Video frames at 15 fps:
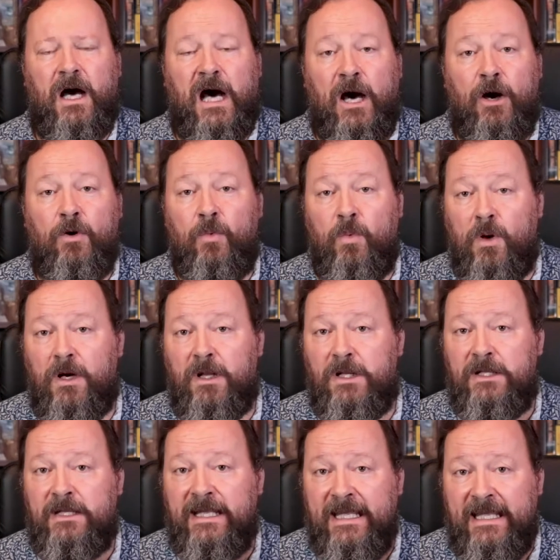our
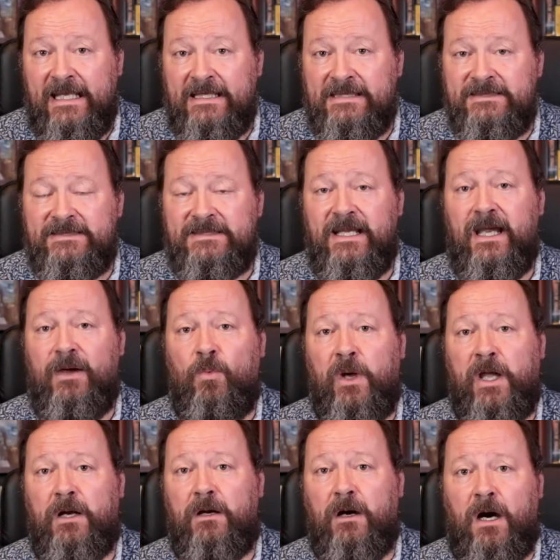world is,
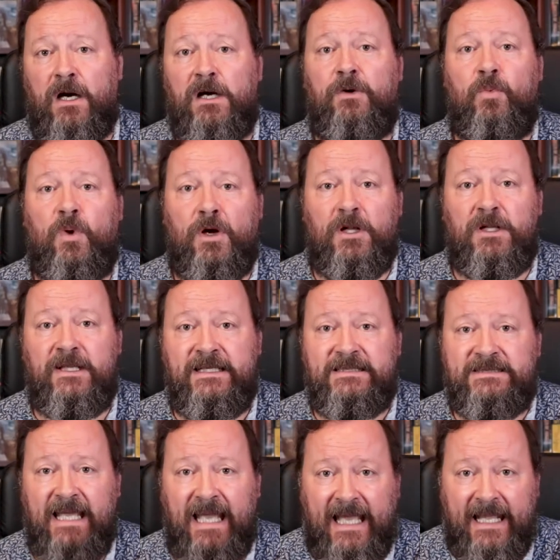where our world
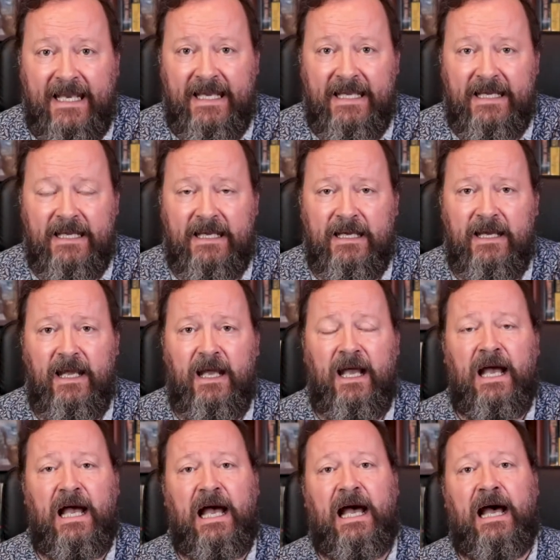is heading,
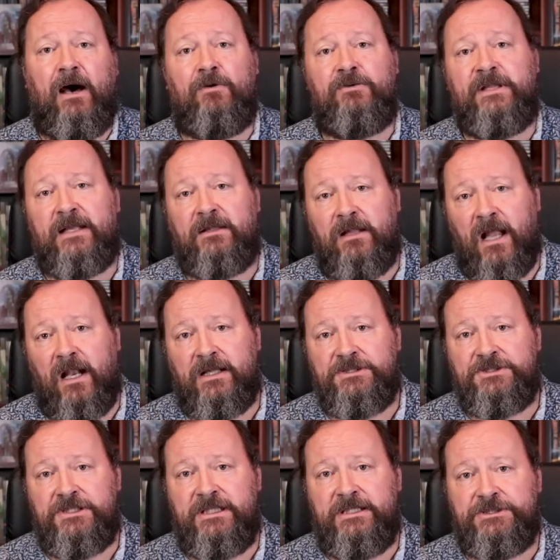how
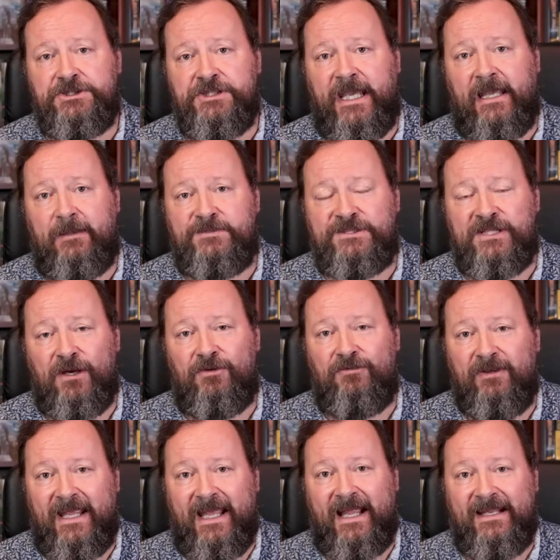technology shapes our
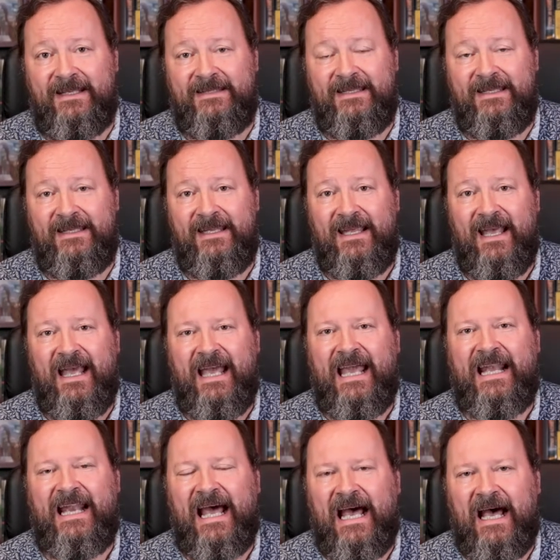reality,
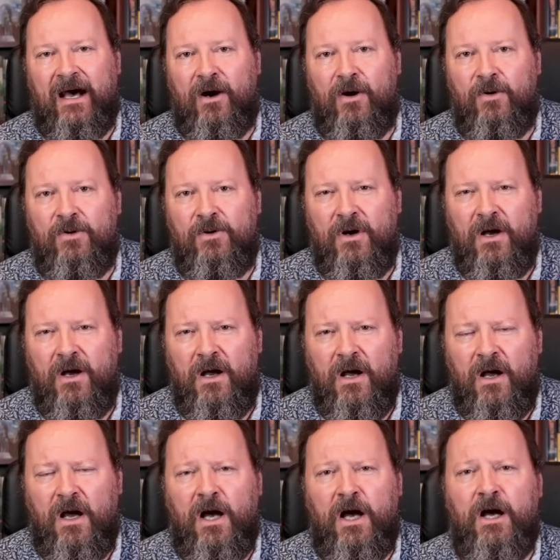and how
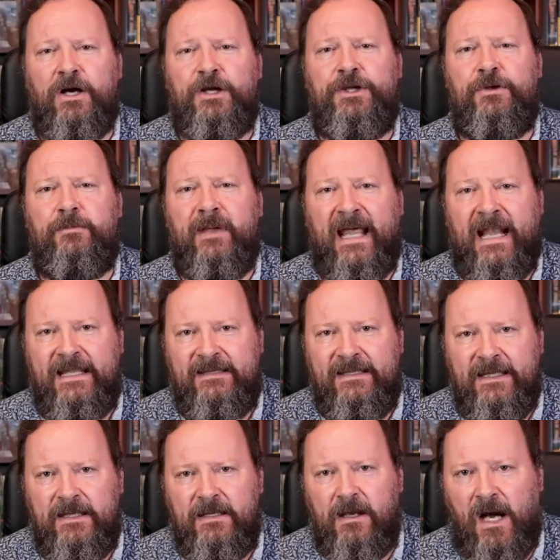a
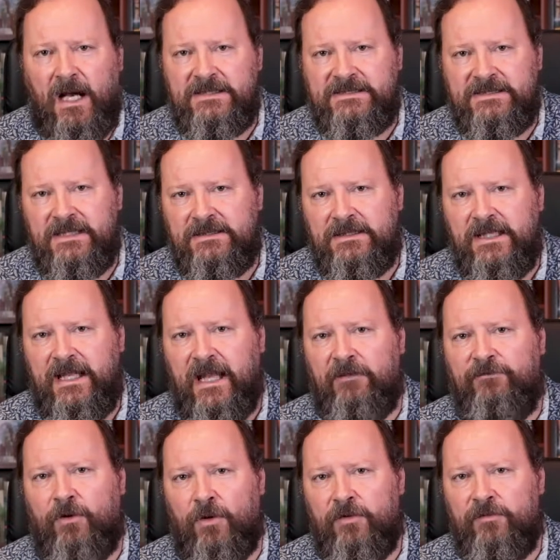humanity constantly
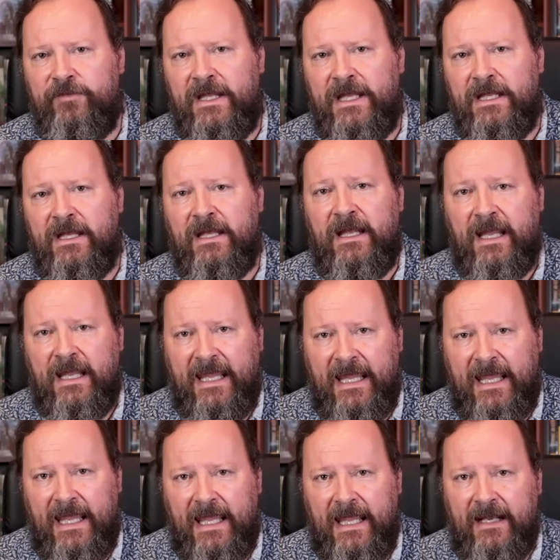evolving
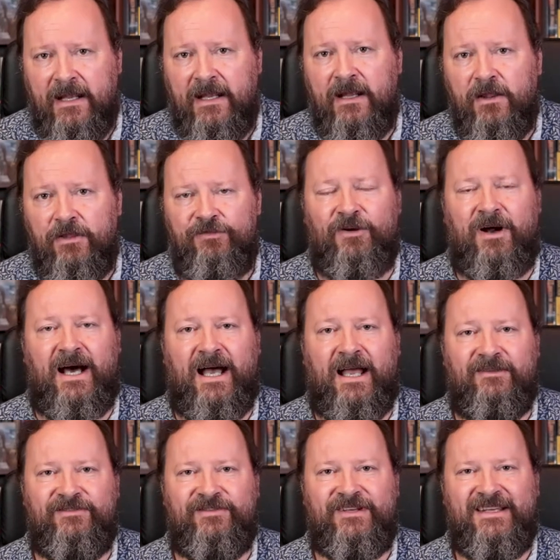can
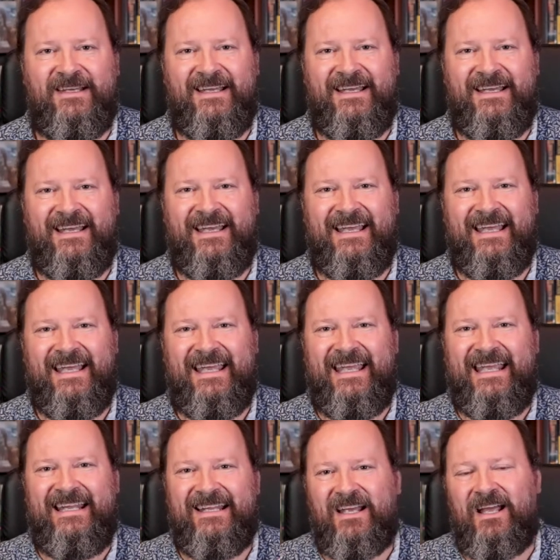thrive
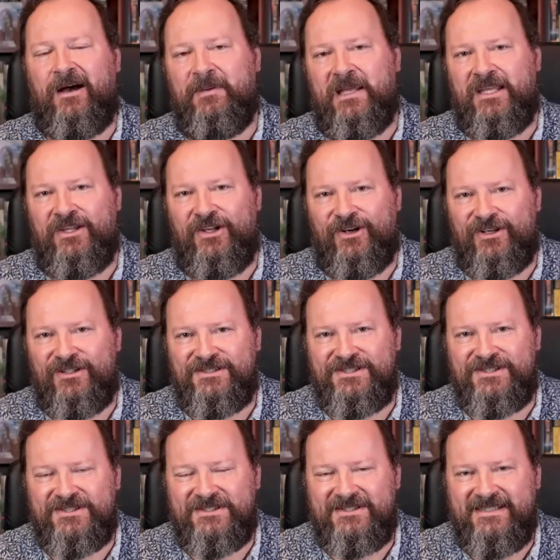in the coming
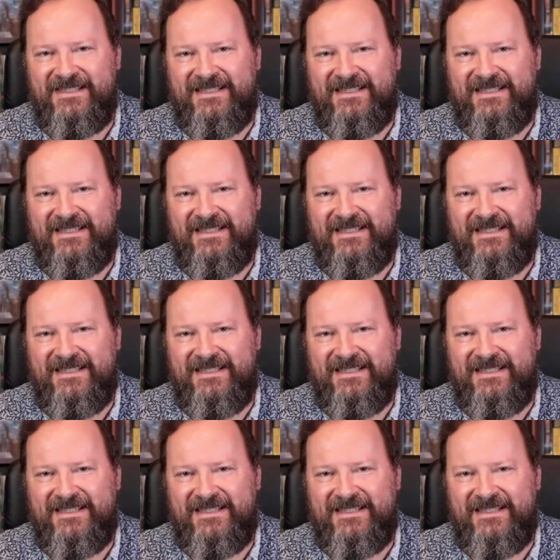years.